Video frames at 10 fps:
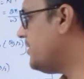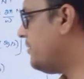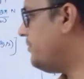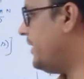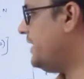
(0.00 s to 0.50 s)

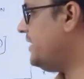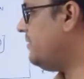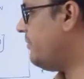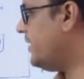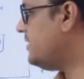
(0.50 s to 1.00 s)
when the
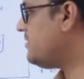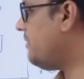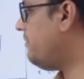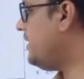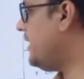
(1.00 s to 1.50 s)
bunch
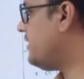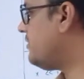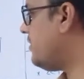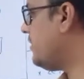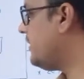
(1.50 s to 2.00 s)
of
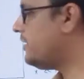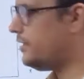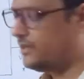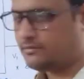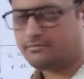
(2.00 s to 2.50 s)
electron
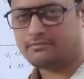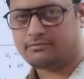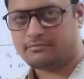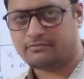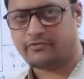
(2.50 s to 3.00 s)
return,
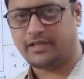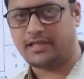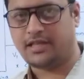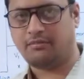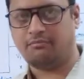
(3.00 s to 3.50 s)
when
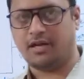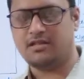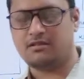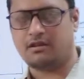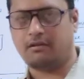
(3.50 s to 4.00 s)
the
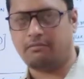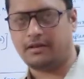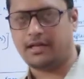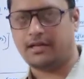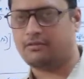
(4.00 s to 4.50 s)
bunch of
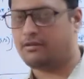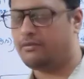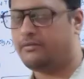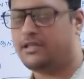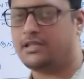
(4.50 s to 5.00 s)
electron
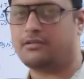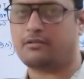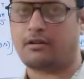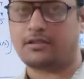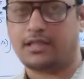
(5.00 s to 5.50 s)
which is
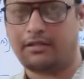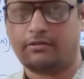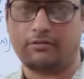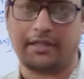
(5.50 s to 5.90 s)
crossing to the